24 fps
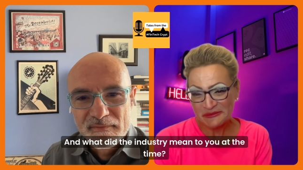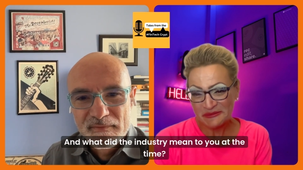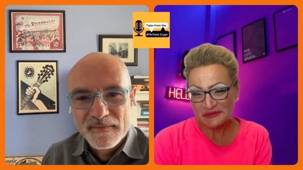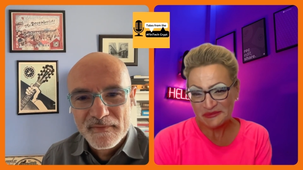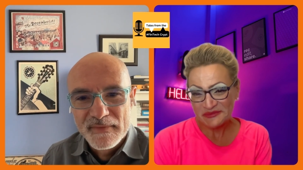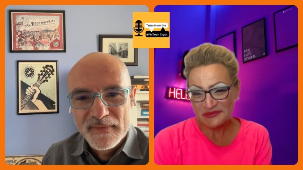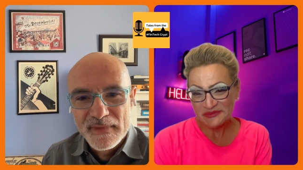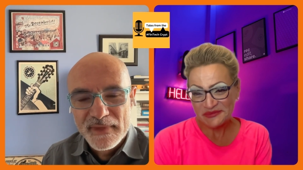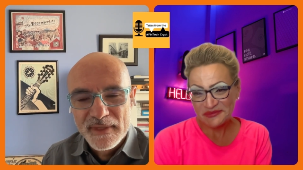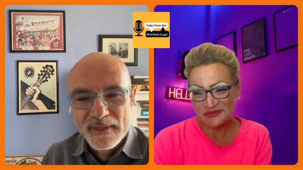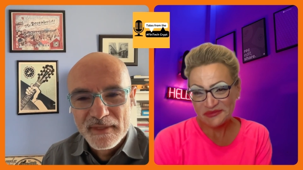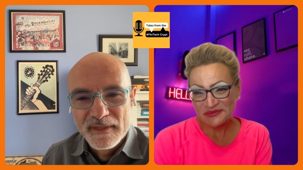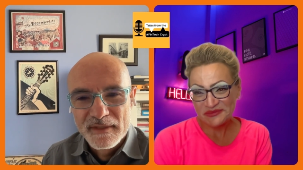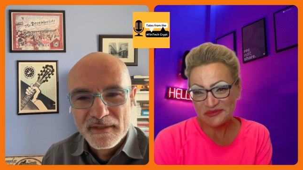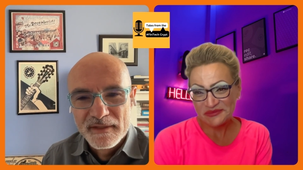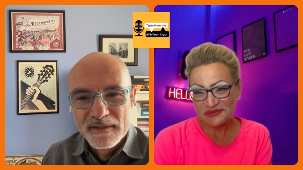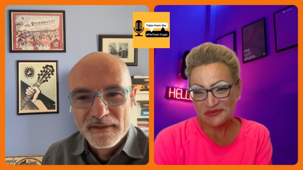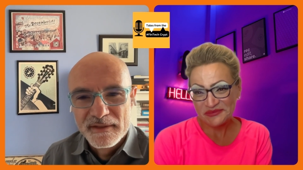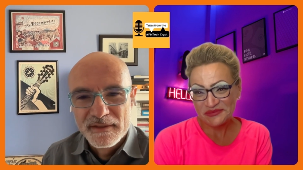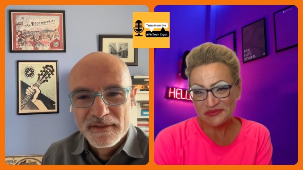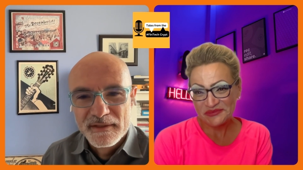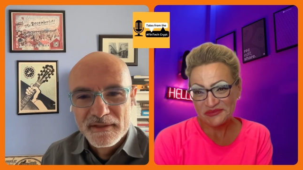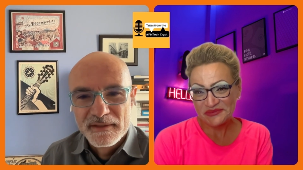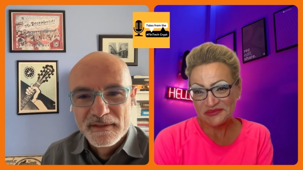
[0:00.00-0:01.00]

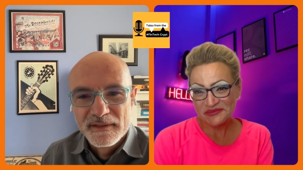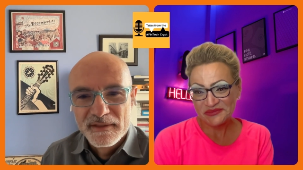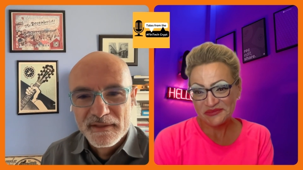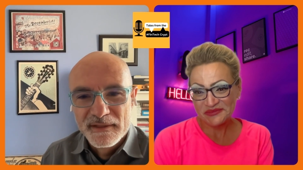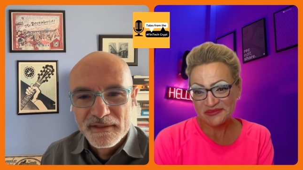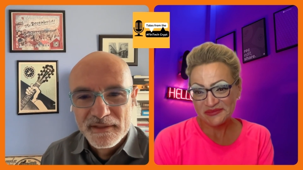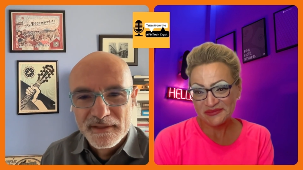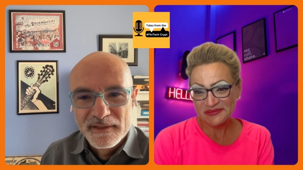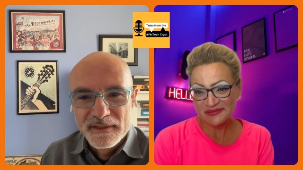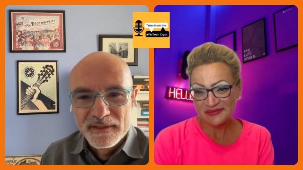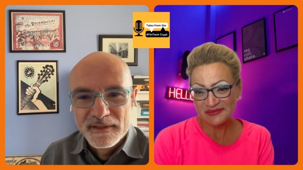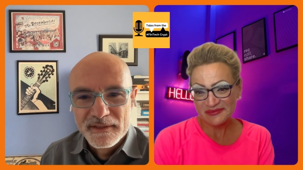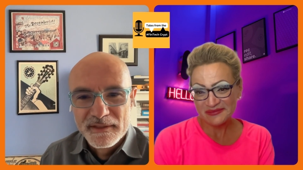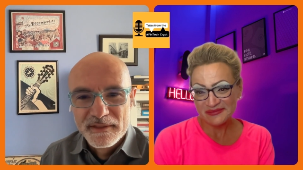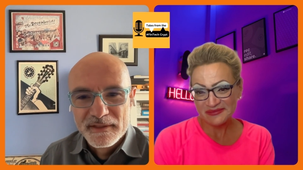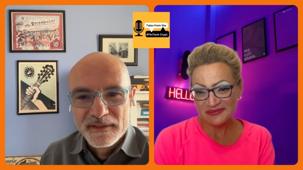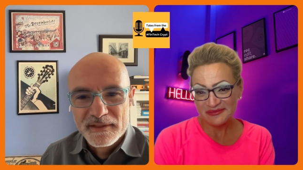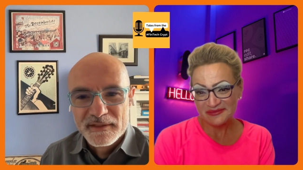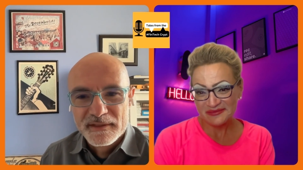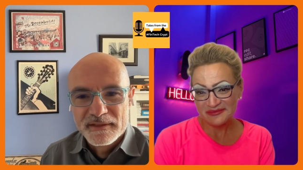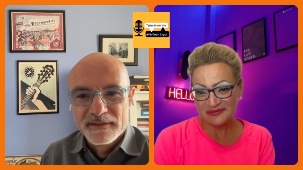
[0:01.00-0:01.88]
No one is speaking in this clip.